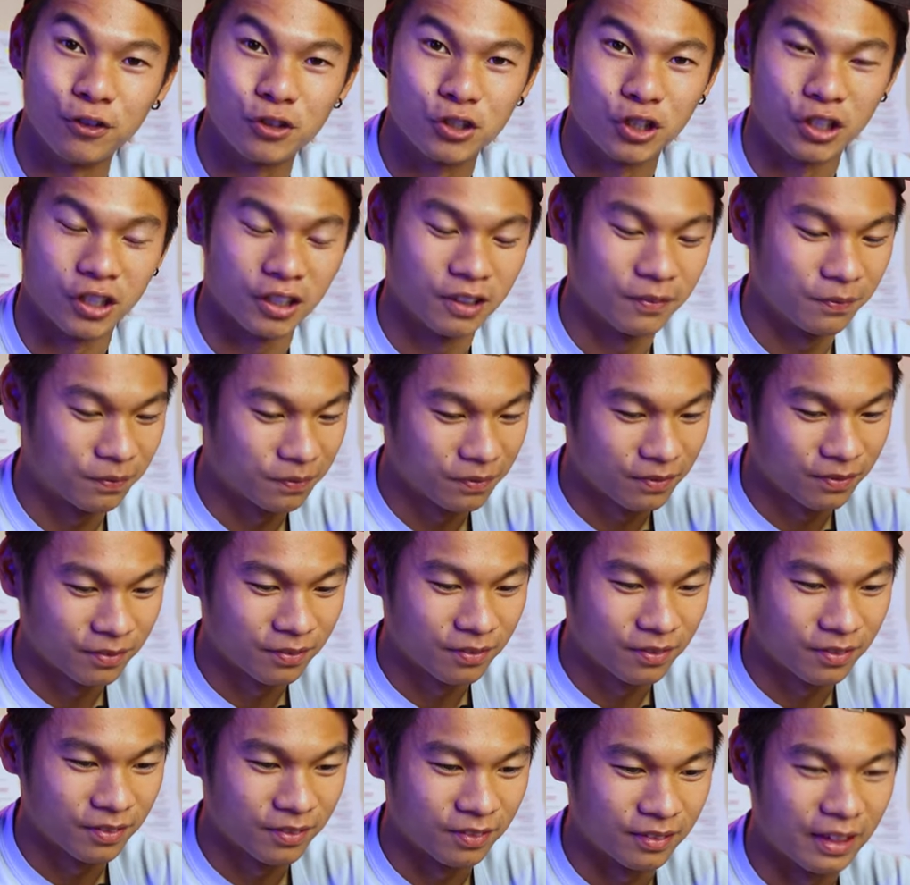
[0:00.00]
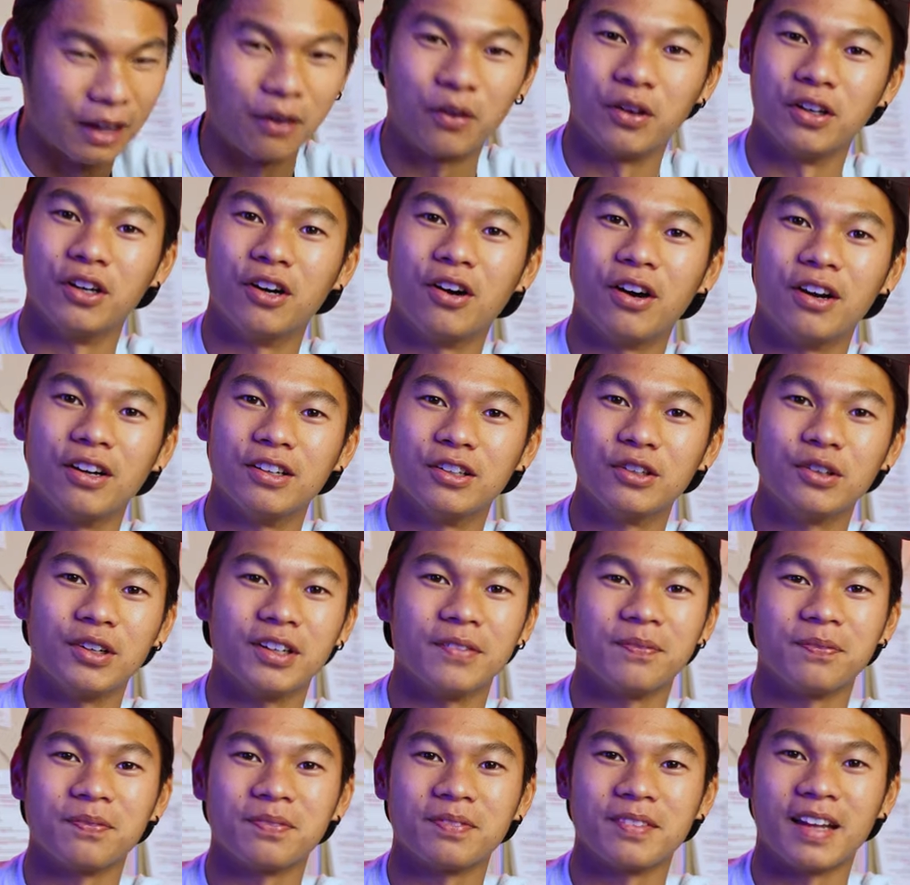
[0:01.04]
future, now I know how to do
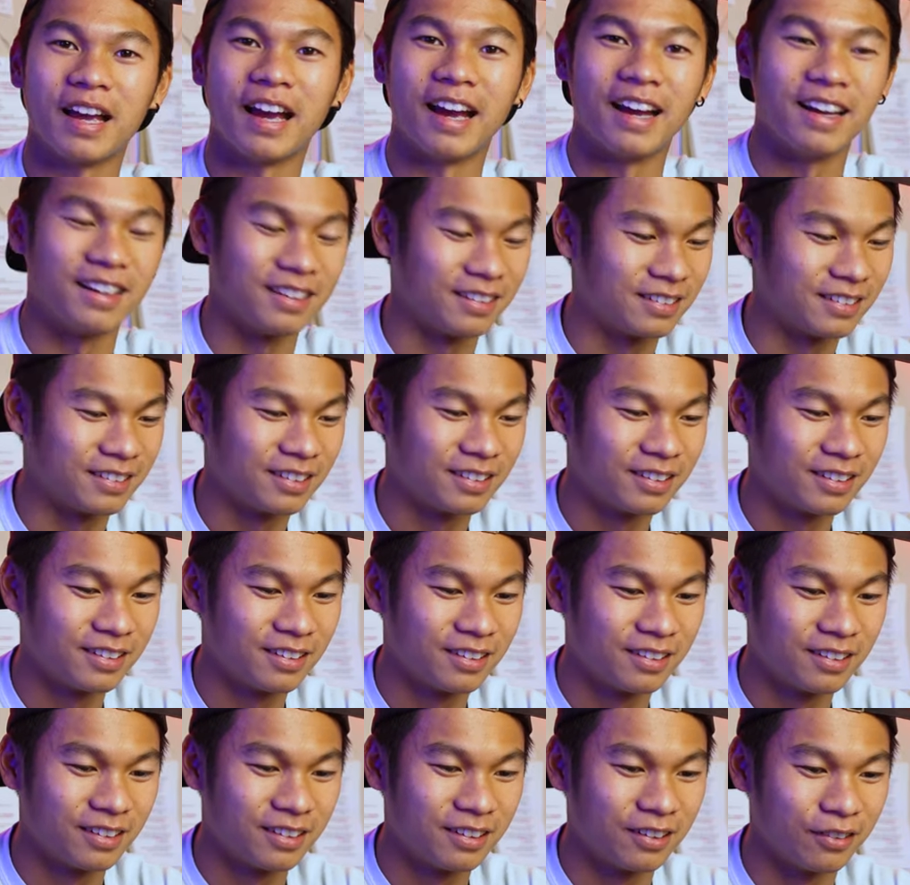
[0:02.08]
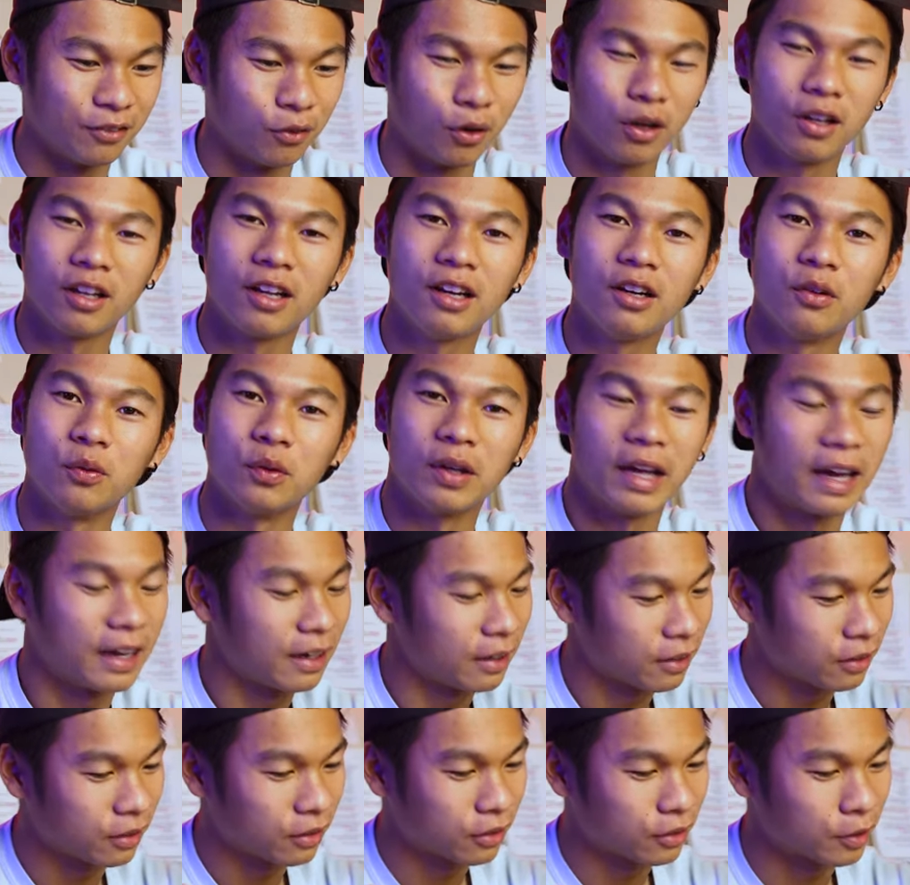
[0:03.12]
it. And voila, we had
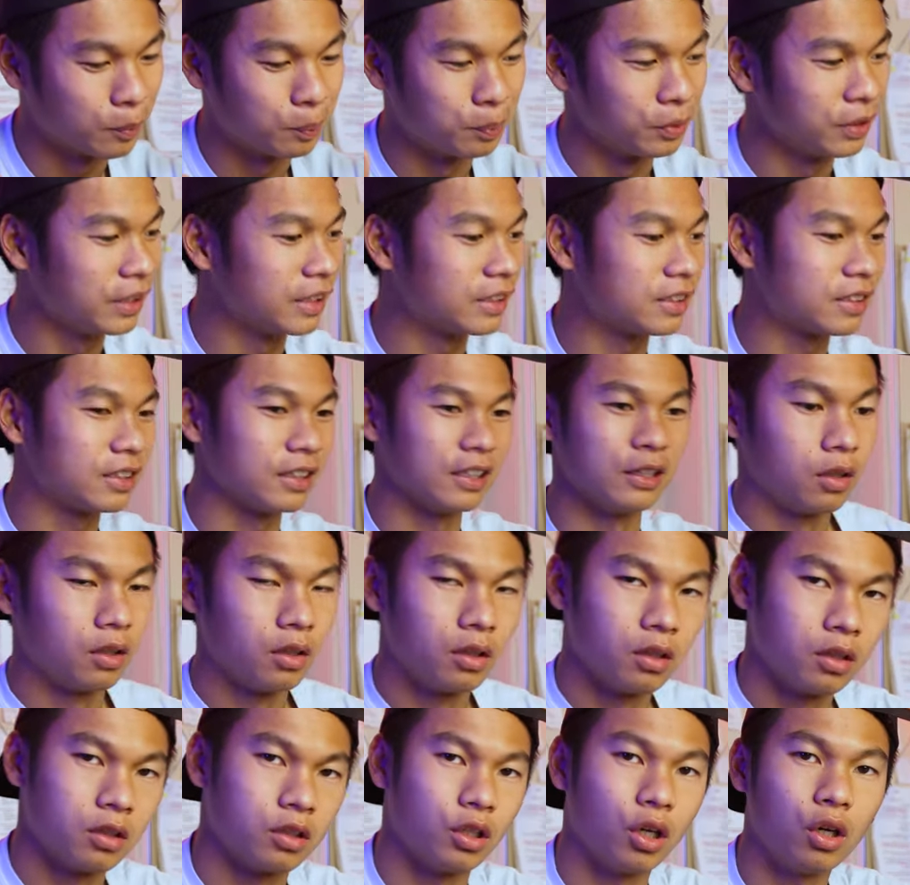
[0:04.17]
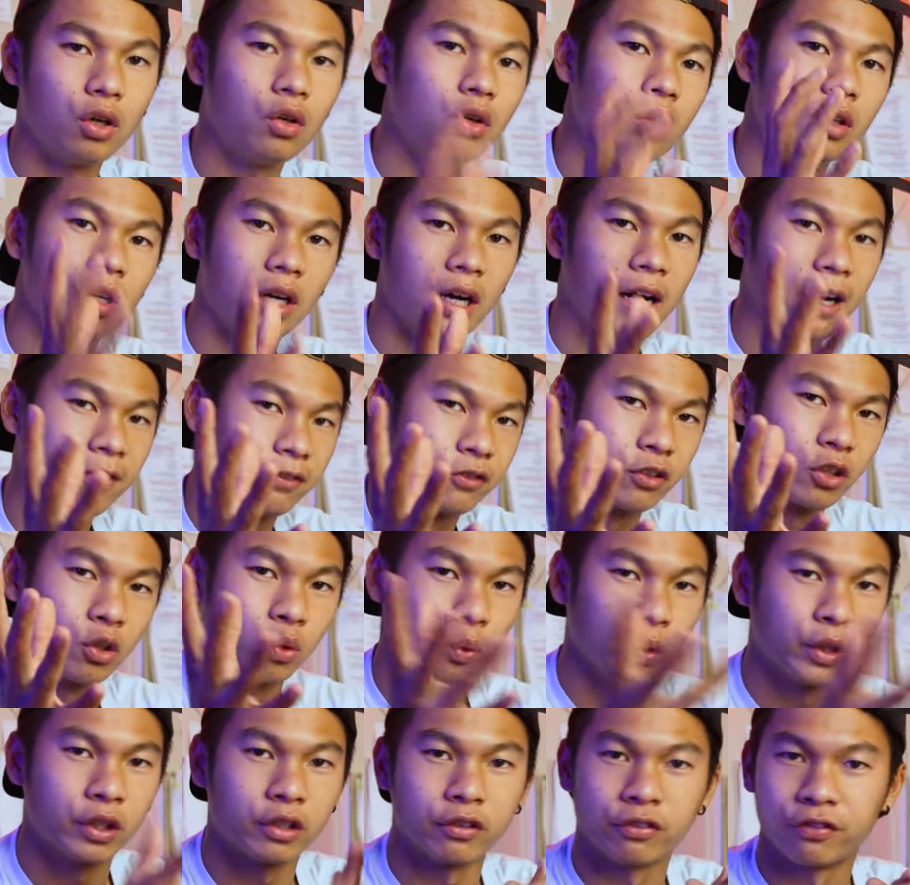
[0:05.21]
it complete. So after
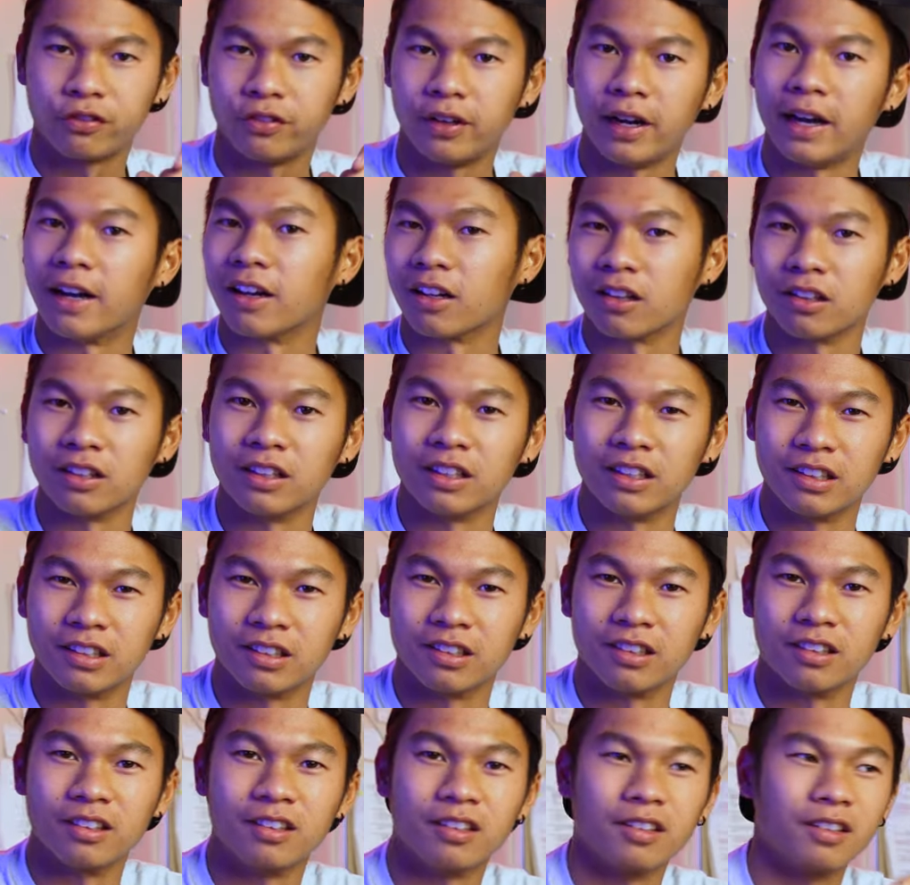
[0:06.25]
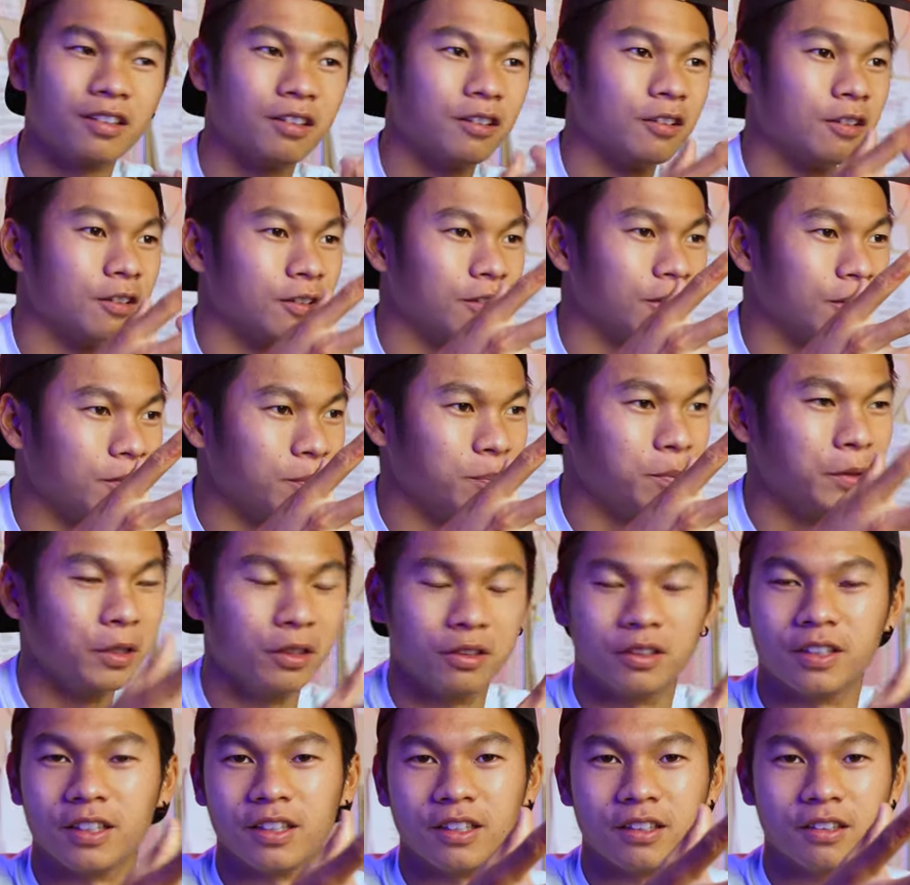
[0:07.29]
a week of finagling,
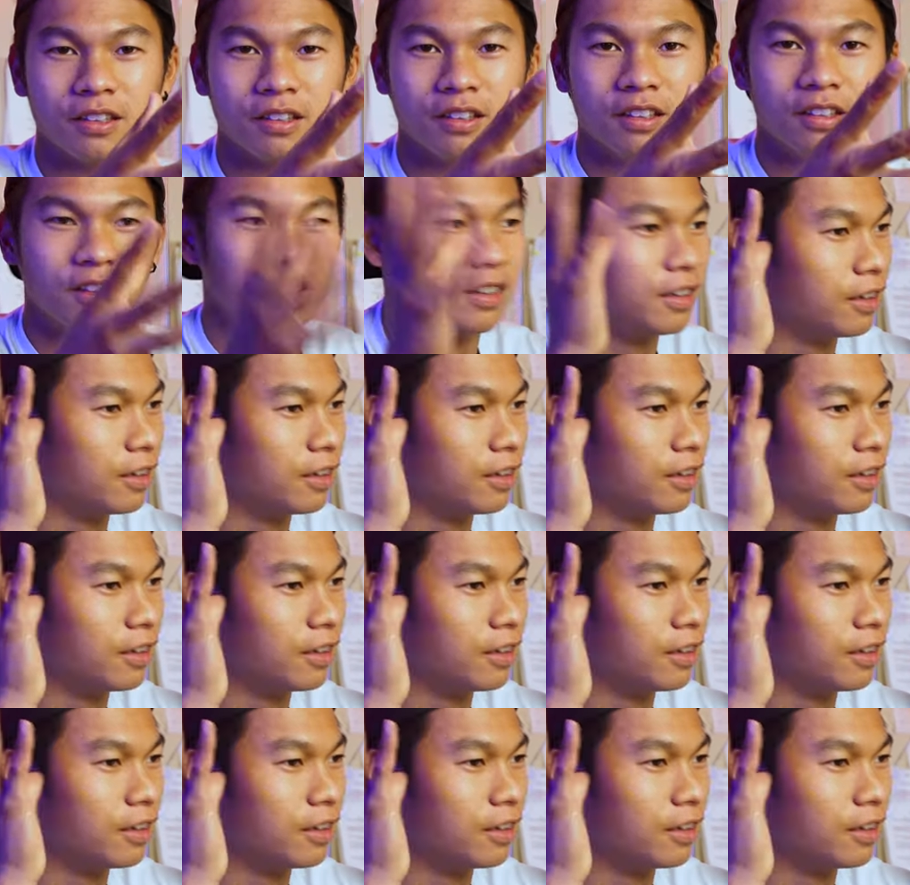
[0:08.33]
building,